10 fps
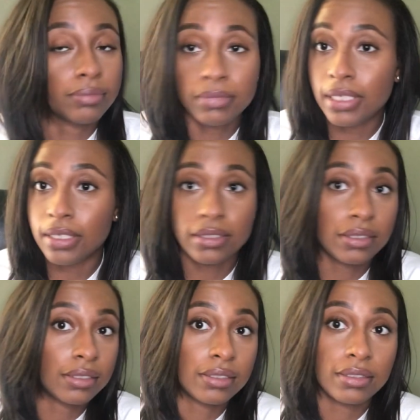because
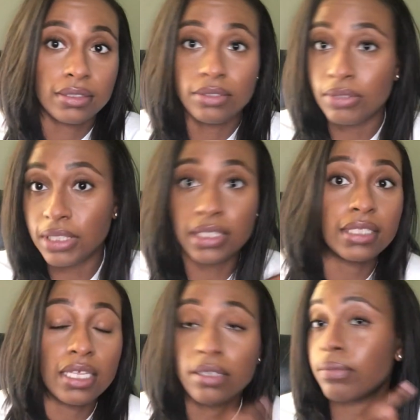you need to
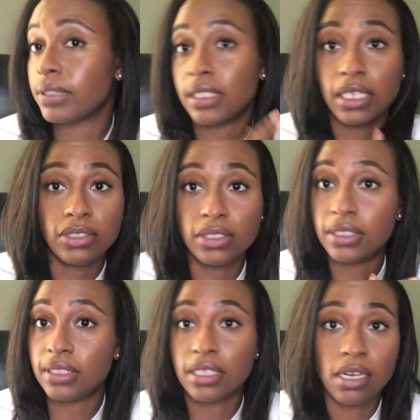sign up with the
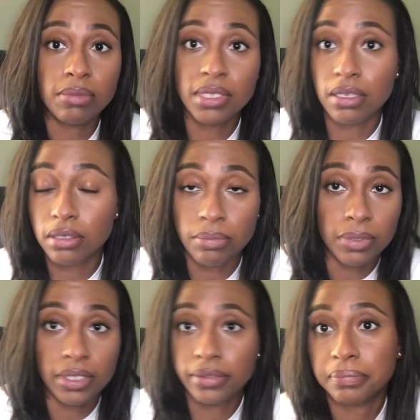agencies that I'm signed up with.